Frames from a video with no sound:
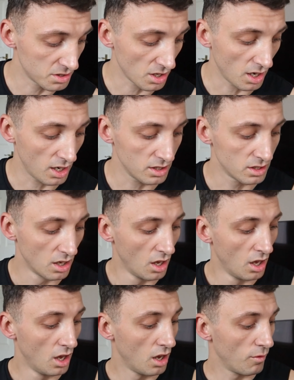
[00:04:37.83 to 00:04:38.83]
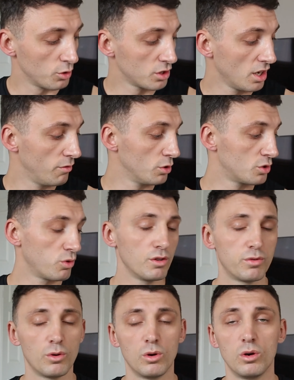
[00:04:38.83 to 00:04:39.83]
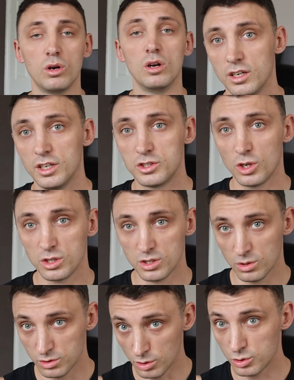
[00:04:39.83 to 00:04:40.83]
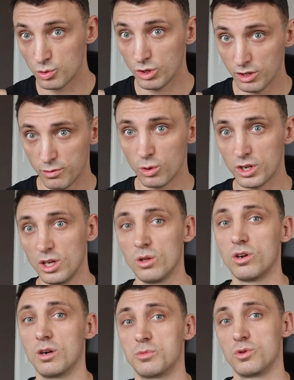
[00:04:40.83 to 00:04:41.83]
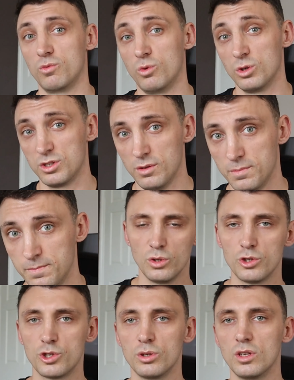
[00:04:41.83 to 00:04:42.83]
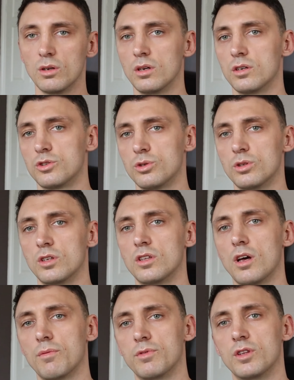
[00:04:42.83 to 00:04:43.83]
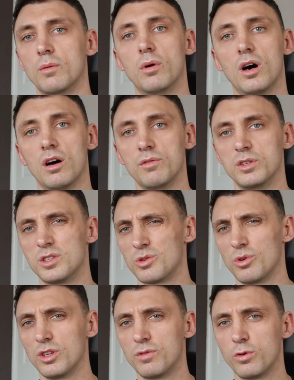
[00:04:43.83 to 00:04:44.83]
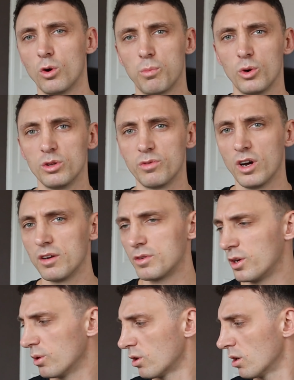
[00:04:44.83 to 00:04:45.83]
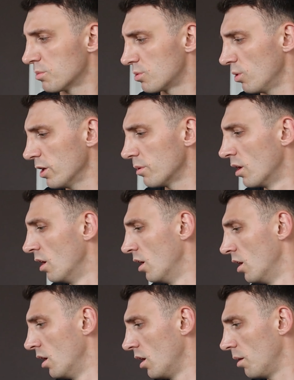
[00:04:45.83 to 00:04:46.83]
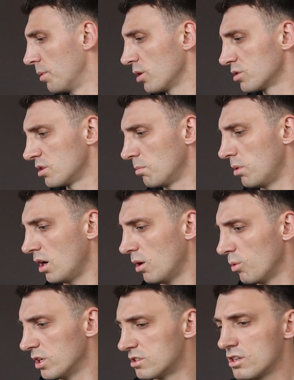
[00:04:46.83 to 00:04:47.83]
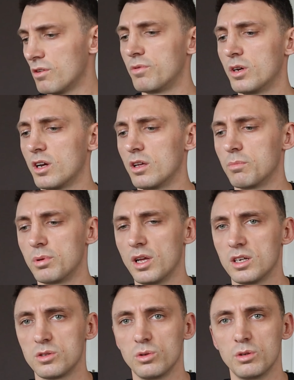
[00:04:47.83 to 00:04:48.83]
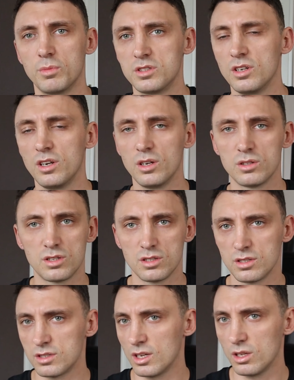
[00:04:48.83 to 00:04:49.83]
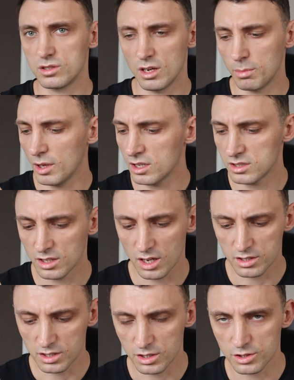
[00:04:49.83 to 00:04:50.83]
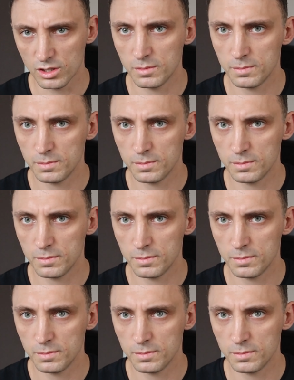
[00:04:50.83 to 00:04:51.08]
side would give you 24 in total, so 24 kilograms of water. So you should end up with a bar with 24.5 kilograms weight, because the bar weighs something, and plus all the materials as a sellotape, plastic, etc.